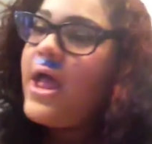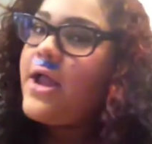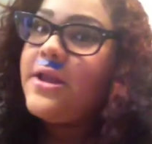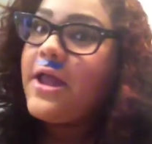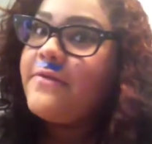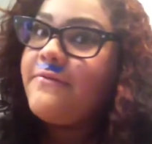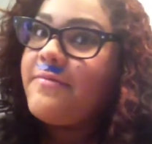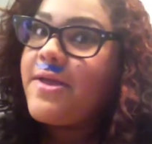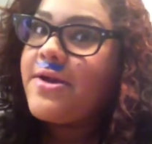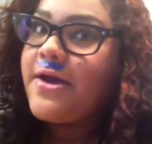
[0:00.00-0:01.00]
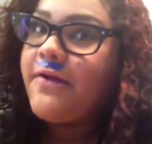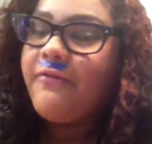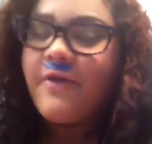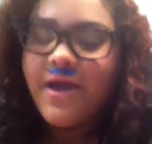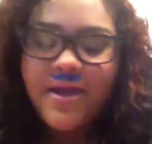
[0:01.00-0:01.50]
And not even made it
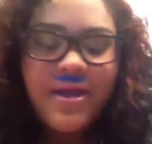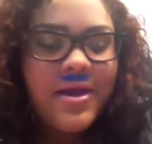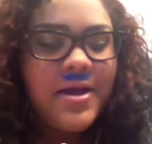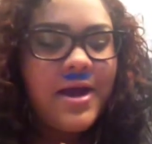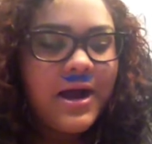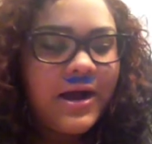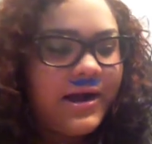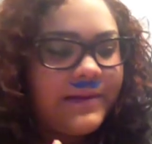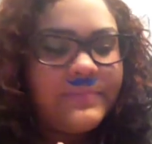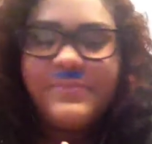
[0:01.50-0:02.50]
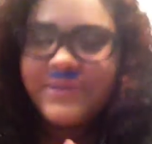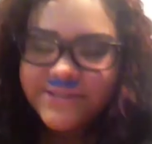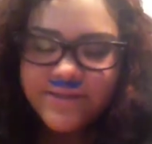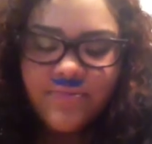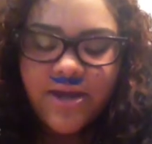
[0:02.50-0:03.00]
halfway.
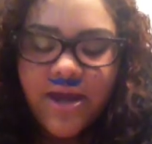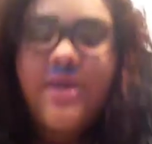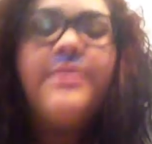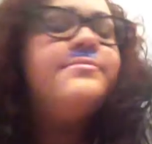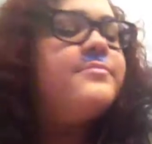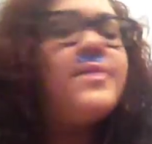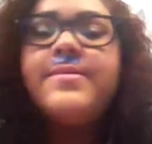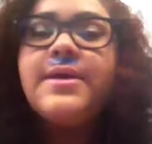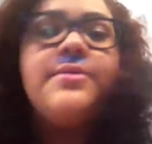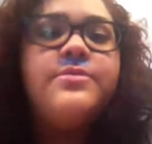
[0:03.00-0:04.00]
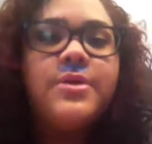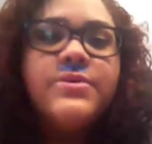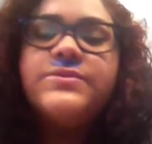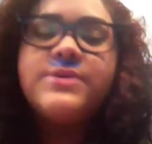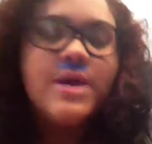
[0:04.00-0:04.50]
But someday, maybe, who
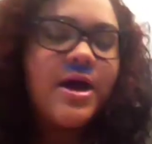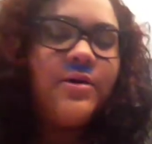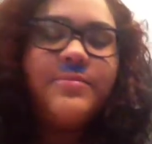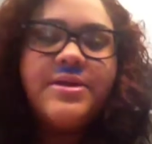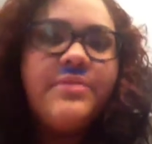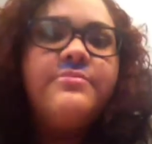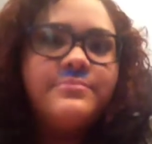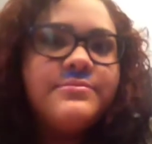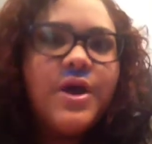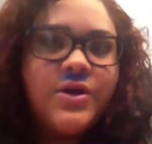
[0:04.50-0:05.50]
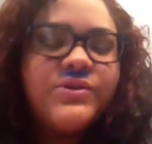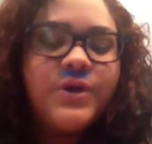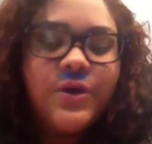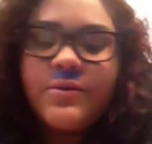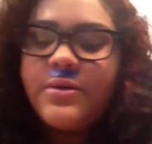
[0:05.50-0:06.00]
knows, I'll be
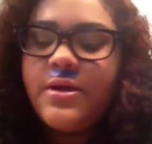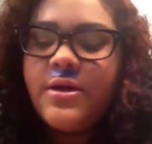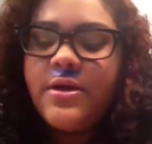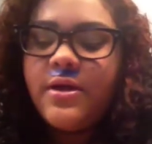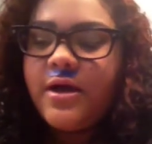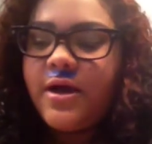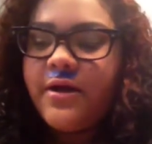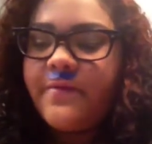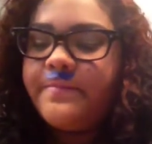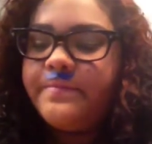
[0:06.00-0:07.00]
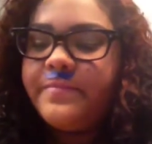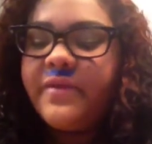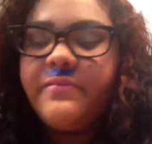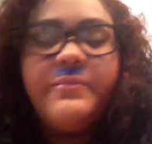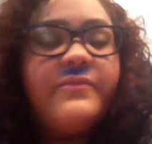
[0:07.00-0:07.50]
also
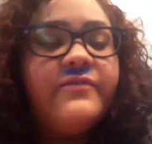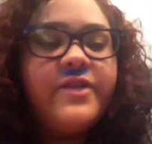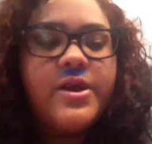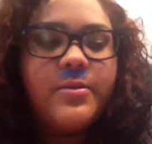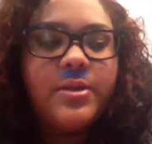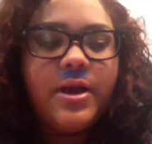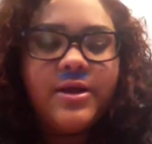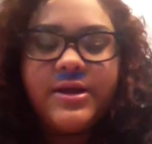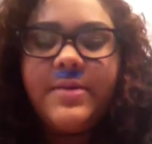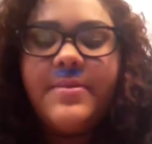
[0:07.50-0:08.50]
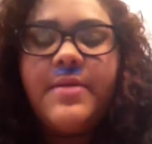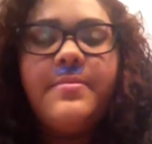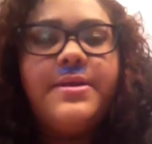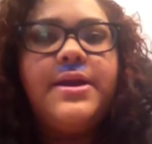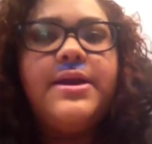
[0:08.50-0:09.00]
video blogging
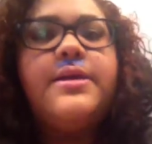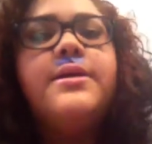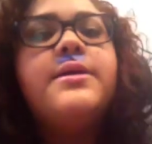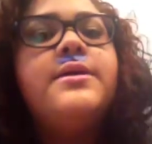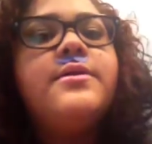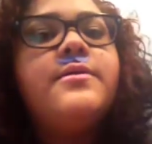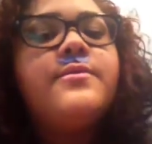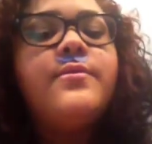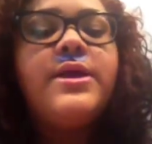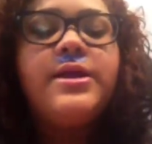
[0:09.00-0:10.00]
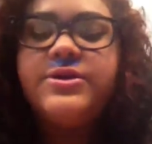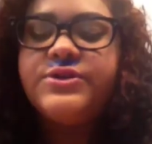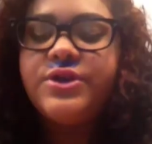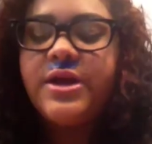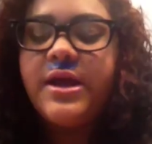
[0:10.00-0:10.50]
about my weight
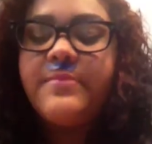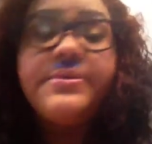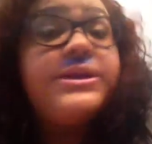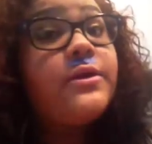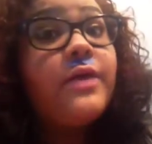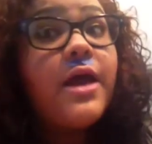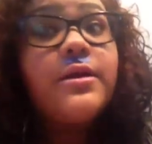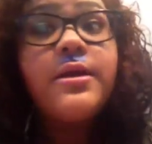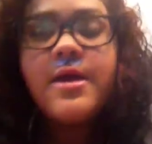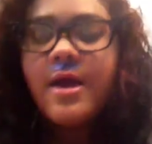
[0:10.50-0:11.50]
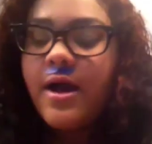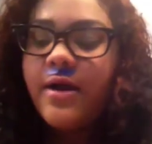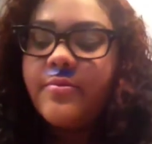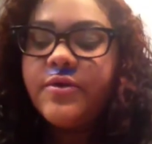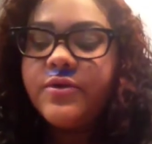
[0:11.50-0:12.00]
loss journey. But till then,
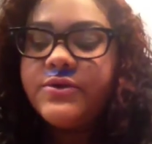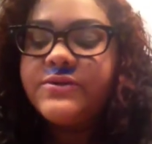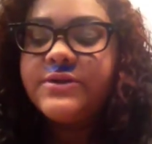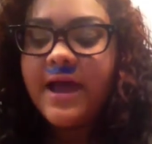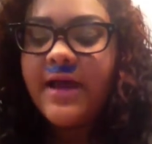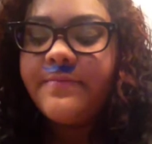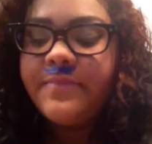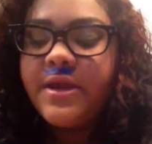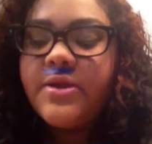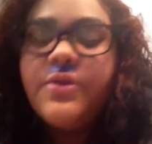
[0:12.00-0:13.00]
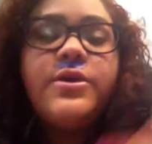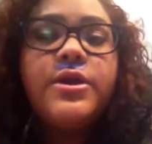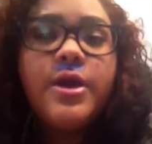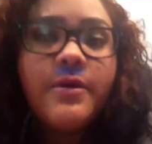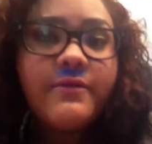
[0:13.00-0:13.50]
kudos to Matt. You
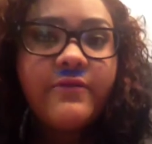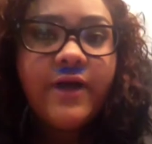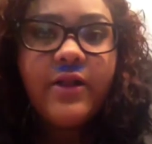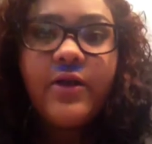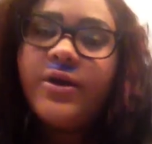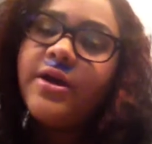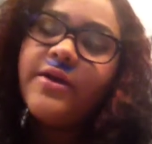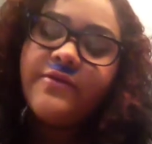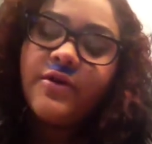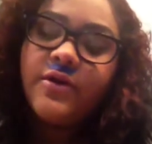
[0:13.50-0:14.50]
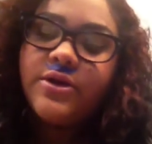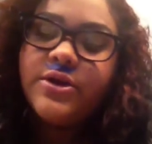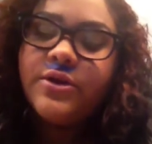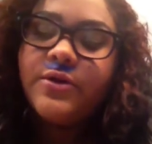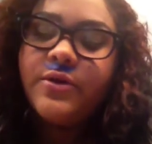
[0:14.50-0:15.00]
can go and follow her if you're
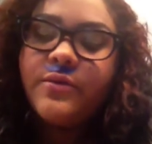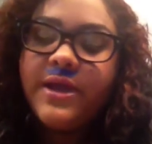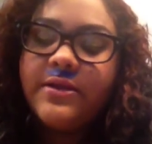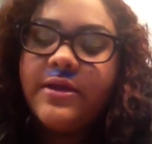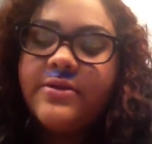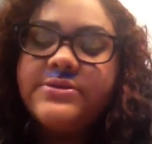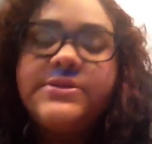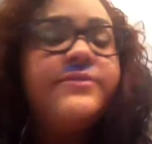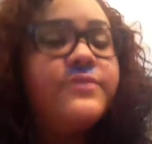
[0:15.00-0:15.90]
on your own weight loss